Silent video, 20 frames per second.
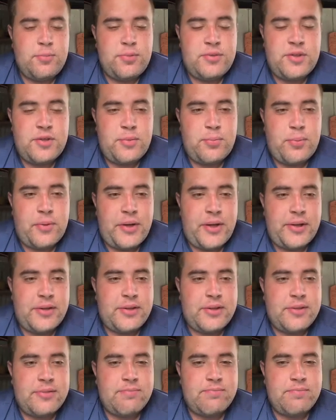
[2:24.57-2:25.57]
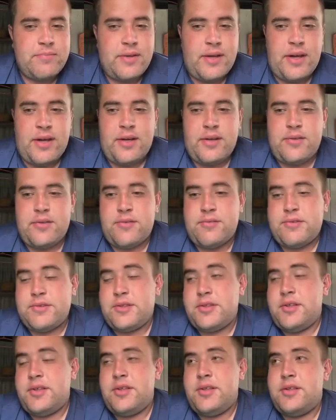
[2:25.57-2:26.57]
did win, and
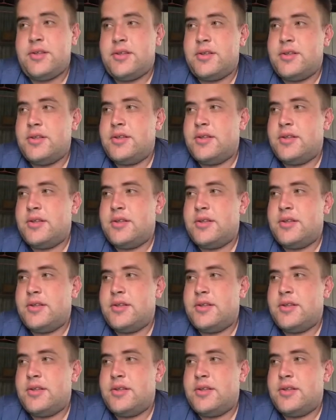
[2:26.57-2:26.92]
obviously